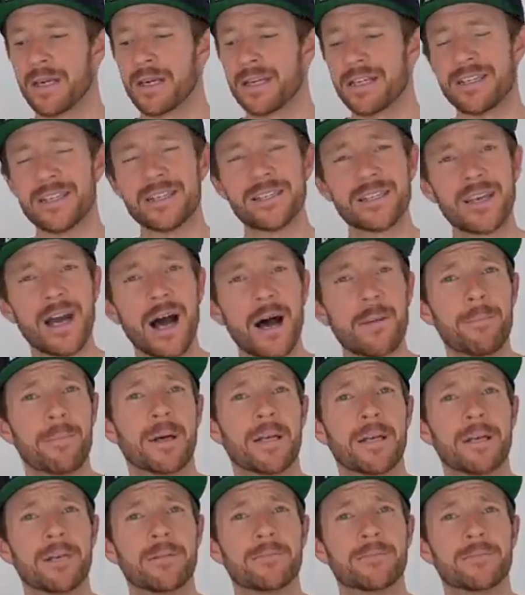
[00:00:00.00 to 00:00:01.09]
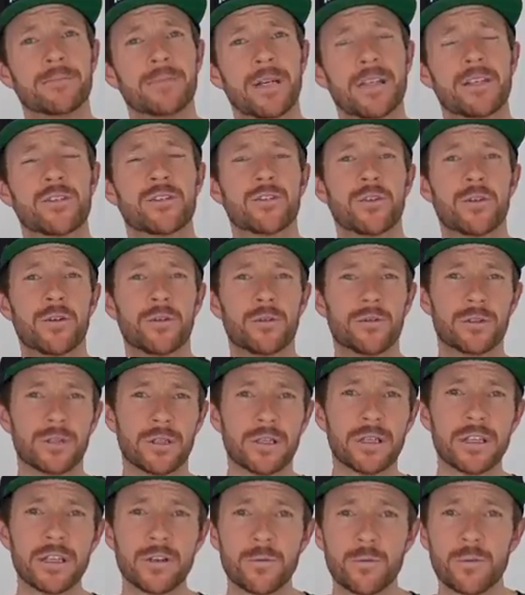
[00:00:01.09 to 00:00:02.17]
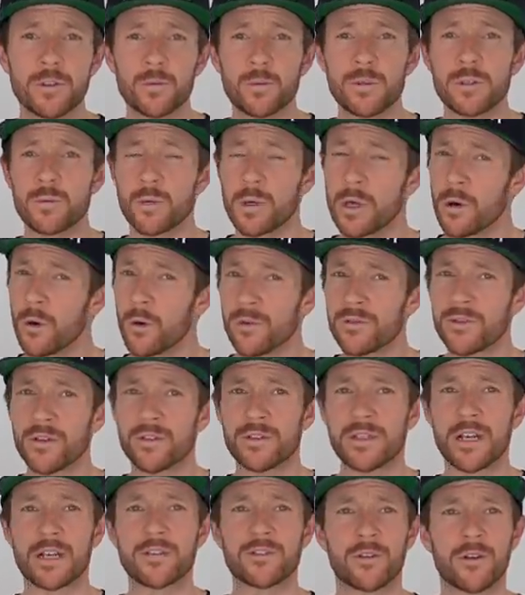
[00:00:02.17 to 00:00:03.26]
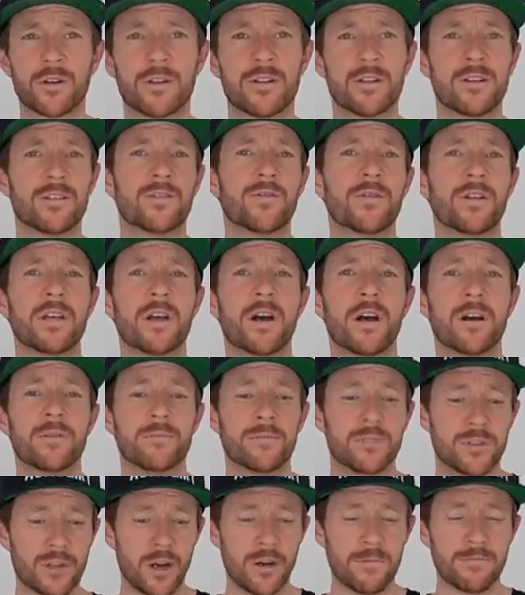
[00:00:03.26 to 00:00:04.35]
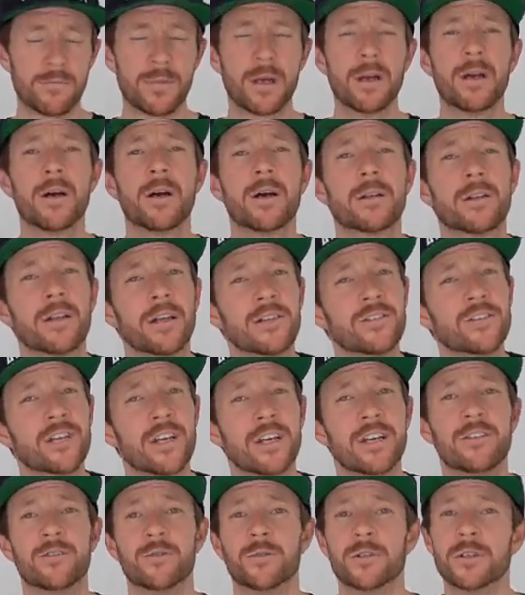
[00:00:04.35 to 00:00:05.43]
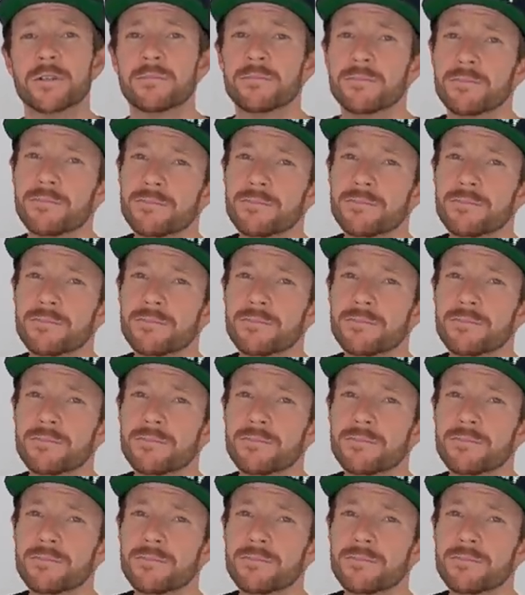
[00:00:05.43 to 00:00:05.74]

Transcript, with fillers: you just can't beat it, external to liquids, which we also touch on in this video. So let's get into it.